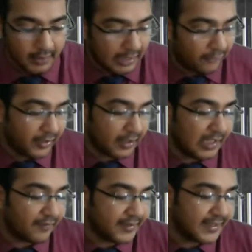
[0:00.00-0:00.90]
Everyone
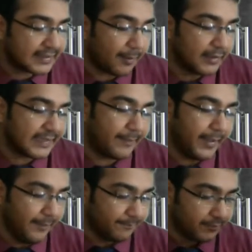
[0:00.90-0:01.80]
clear with this? Come on,
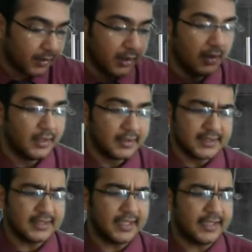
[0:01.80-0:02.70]
Semi. This
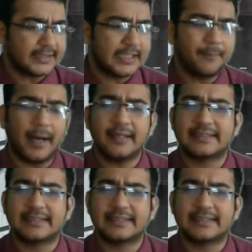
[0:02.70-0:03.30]
is an interesting part.